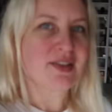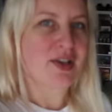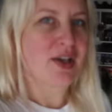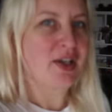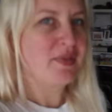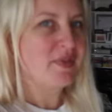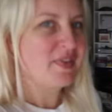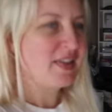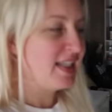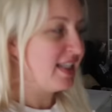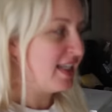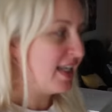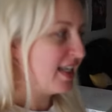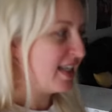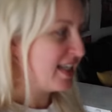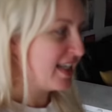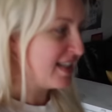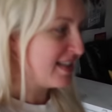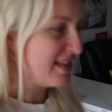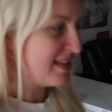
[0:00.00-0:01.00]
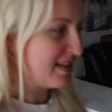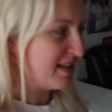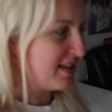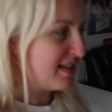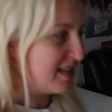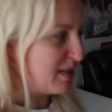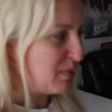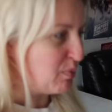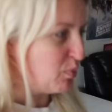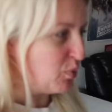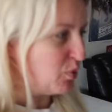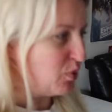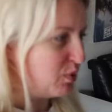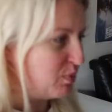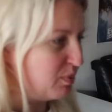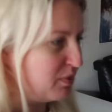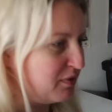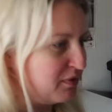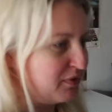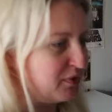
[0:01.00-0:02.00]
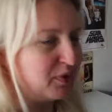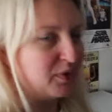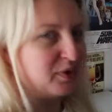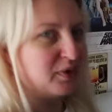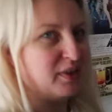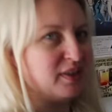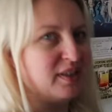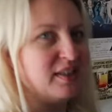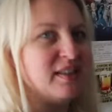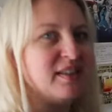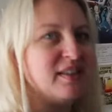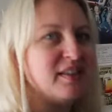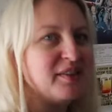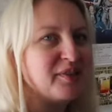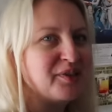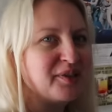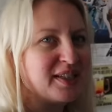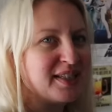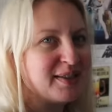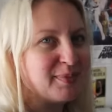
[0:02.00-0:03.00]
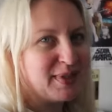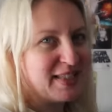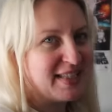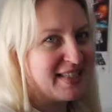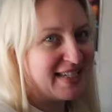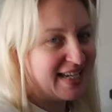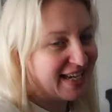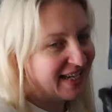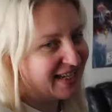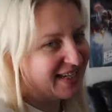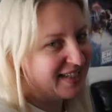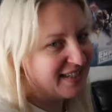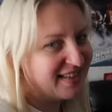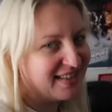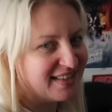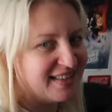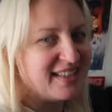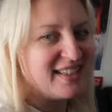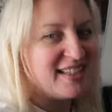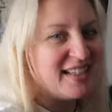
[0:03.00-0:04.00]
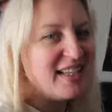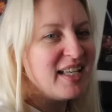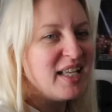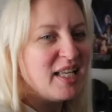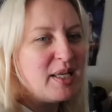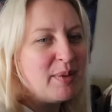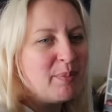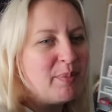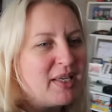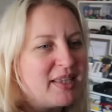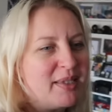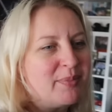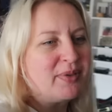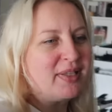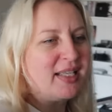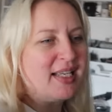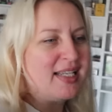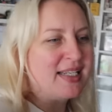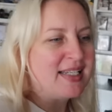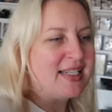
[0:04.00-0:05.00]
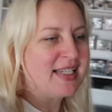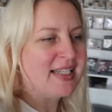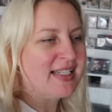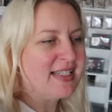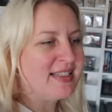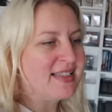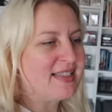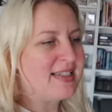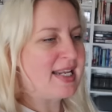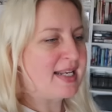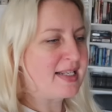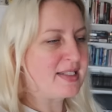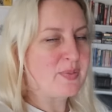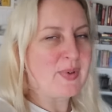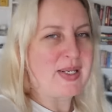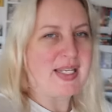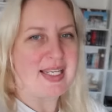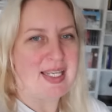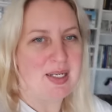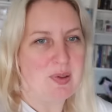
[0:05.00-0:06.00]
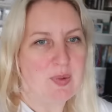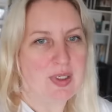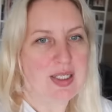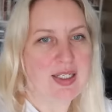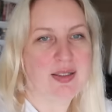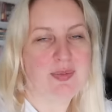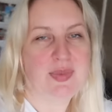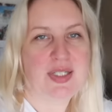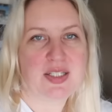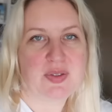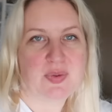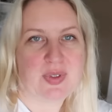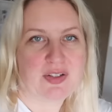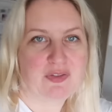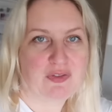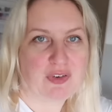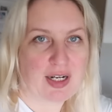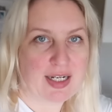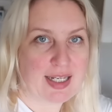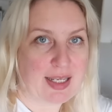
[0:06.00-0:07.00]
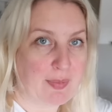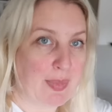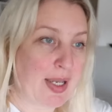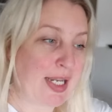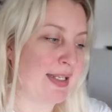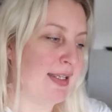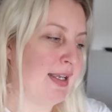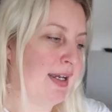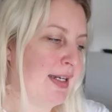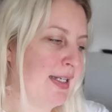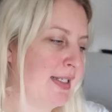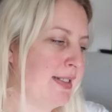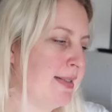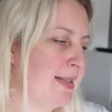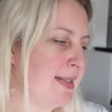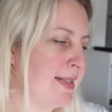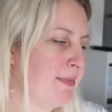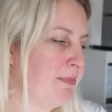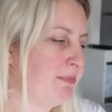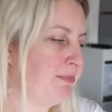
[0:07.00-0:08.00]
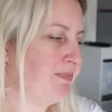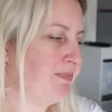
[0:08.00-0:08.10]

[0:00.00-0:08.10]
So hopefully it gets nice and warm before Christmas Day. But the plan is next weekend we're going to be doing front and backyards